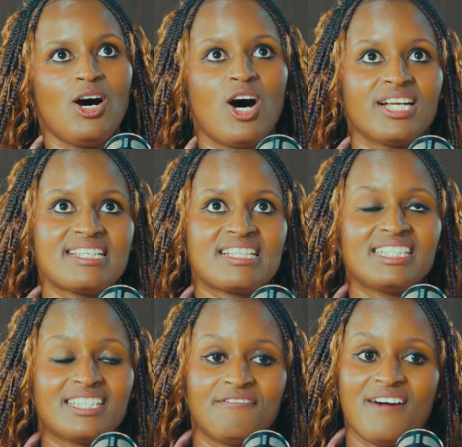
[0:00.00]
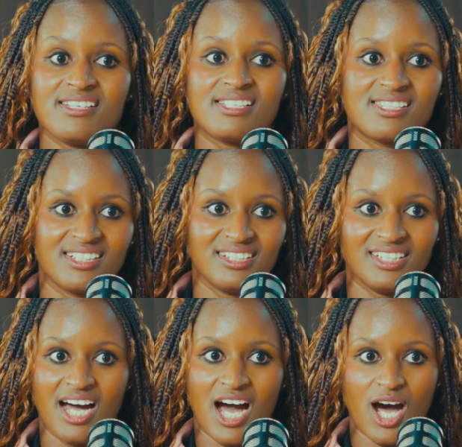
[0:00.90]
Honestly, the first thing
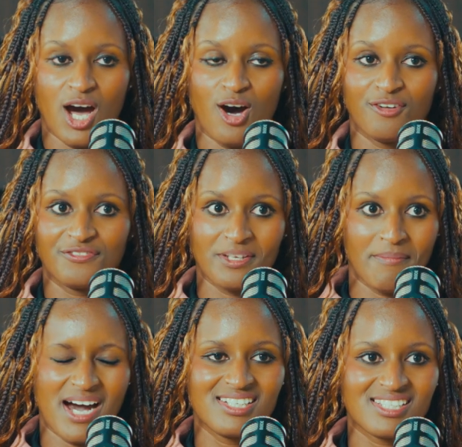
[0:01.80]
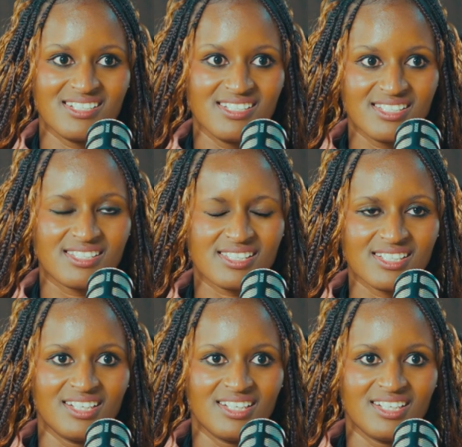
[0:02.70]
off the bat is